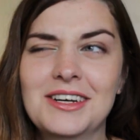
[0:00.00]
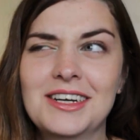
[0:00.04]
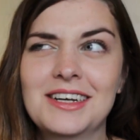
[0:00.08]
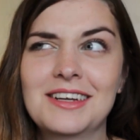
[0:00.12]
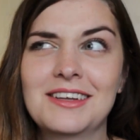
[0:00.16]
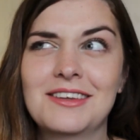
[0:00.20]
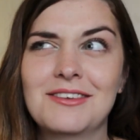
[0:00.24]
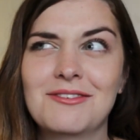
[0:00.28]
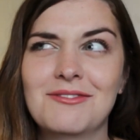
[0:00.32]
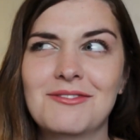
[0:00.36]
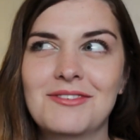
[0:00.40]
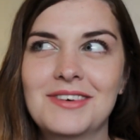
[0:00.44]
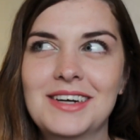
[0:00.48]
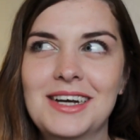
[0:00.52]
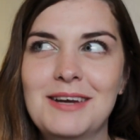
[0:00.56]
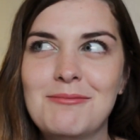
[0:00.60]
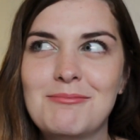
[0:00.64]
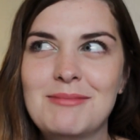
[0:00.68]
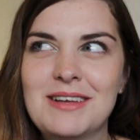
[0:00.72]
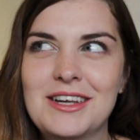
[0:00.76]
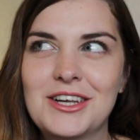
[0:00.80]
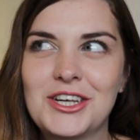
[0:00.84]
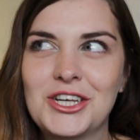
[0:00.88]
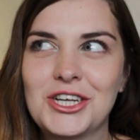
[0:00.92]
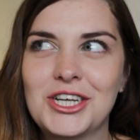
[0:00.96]
It's really
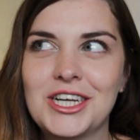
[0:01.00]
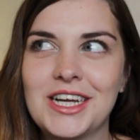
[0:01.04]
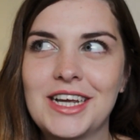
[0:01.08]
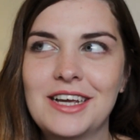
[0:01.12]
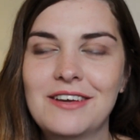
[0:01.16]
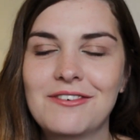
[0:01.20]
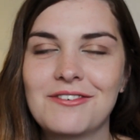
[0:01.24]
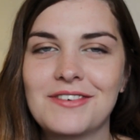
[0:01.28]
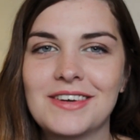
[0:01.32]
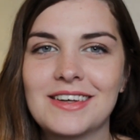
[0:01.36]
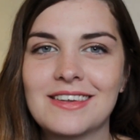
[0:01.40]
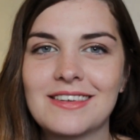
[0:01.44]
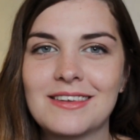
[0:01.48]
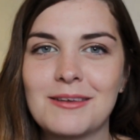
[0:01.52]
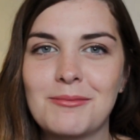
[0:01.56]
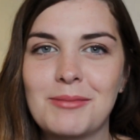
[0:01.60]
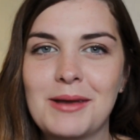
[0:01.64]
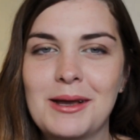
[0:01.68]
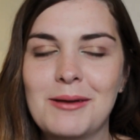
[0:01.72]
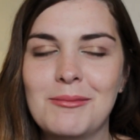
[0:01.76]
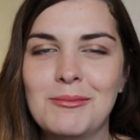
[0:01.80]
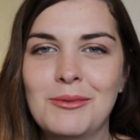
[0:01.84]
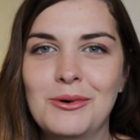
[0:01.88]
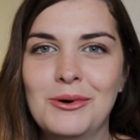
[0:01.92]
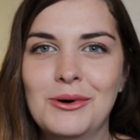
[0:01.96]
mischief, it's a
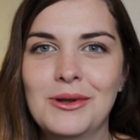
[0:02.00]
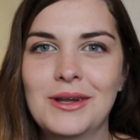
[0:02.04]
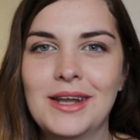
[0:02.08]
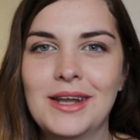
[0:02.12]
bit more